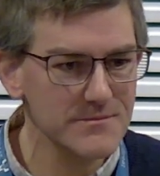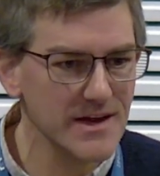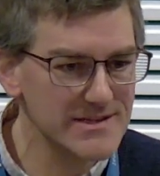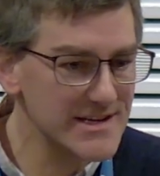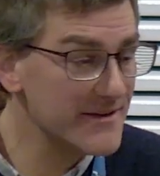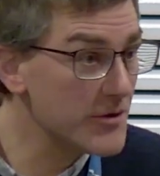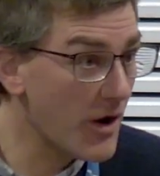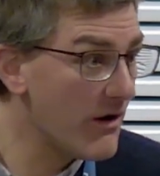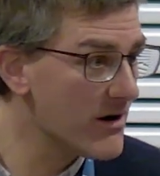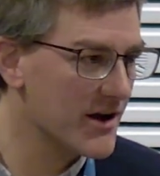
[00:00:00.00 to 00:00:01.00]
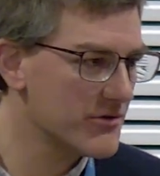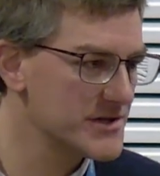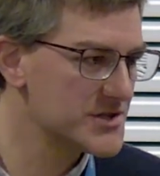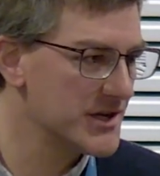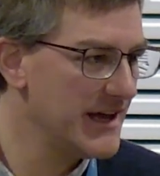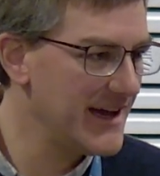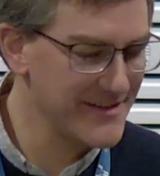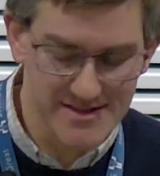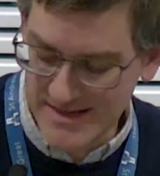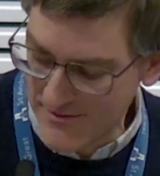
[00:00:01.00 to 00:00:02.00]
Indeed, if you are a Christian here
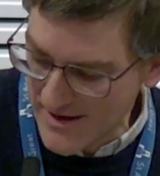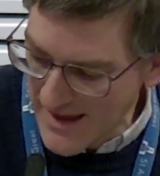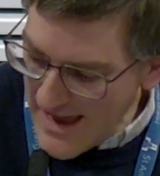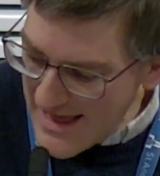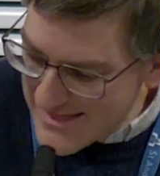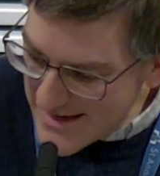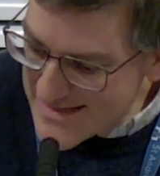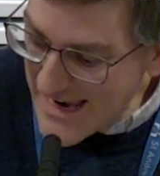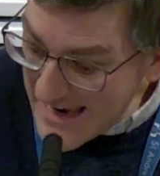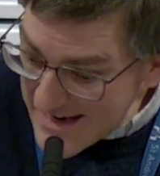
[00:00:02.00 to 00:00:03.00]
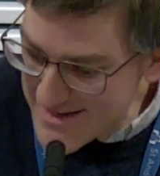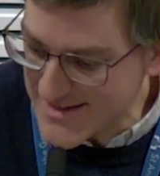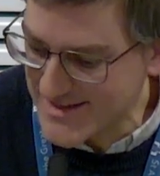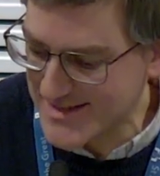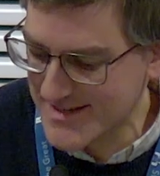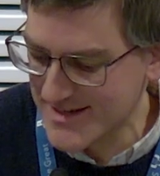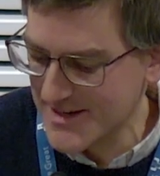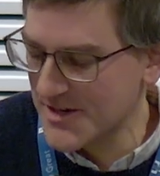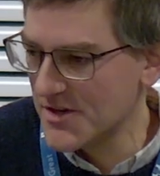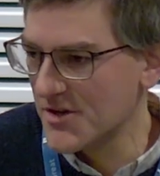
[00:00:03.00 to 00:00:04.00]
this evening, this is
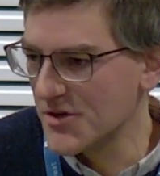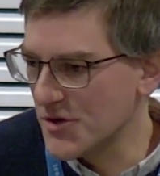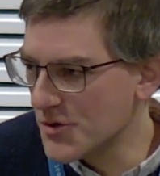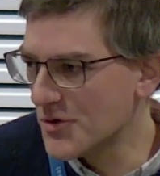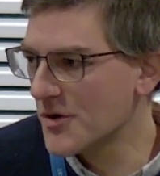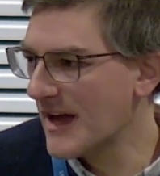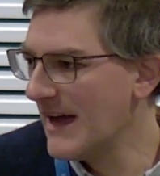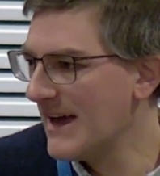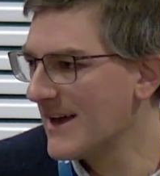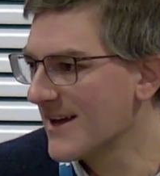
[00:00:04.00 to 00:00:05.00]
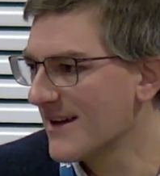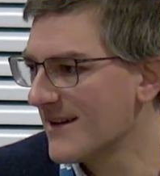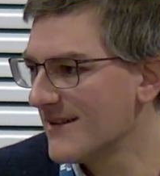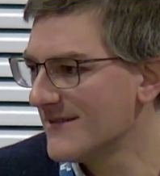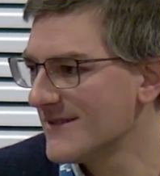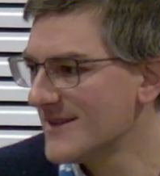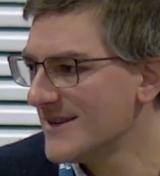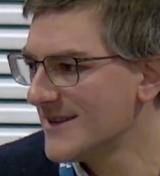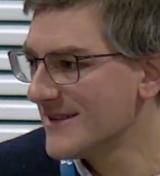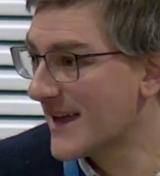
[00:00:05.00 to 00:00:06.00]
your king,
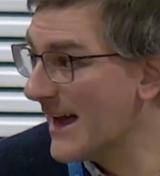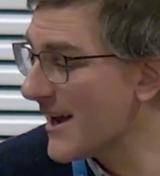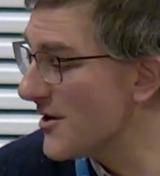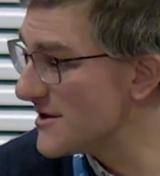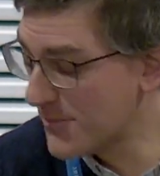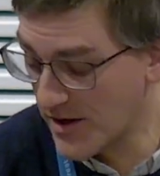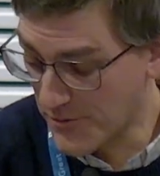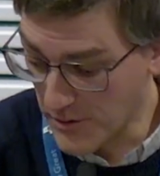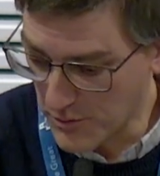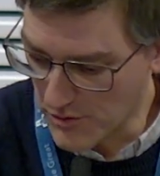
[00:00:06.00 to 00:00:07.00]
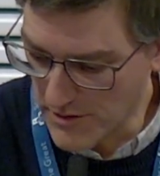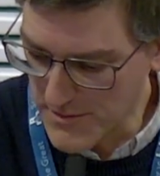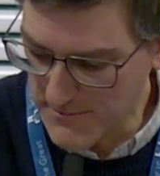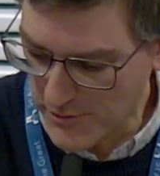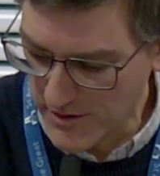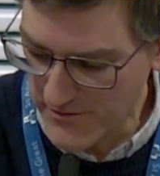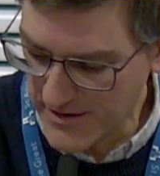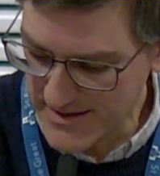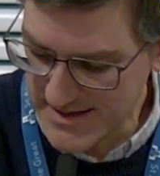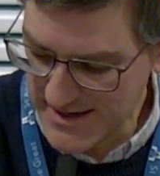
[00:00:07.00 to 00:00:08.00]
the king whose birth we will remember over
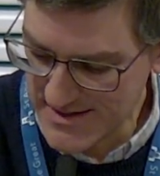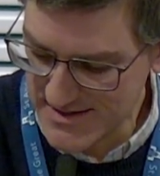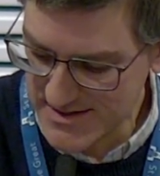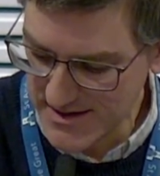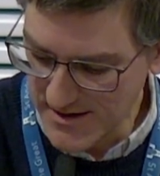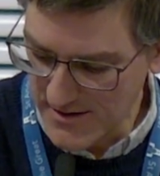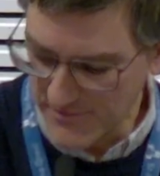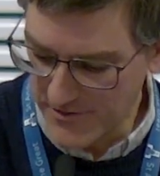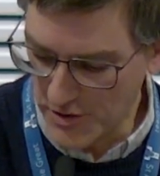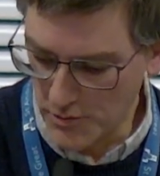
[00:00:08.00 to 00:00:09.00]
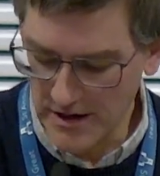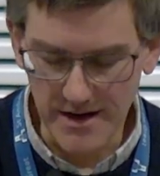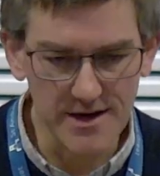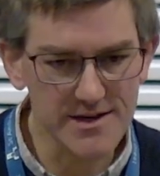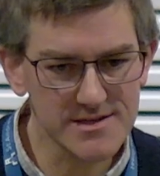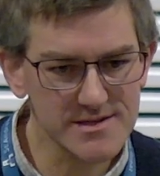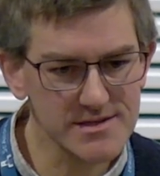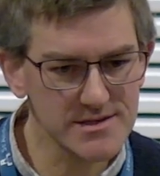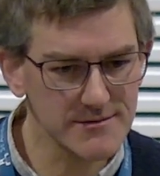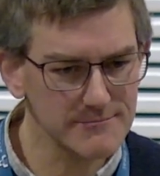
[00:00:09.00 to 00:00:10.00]
these next few weeks.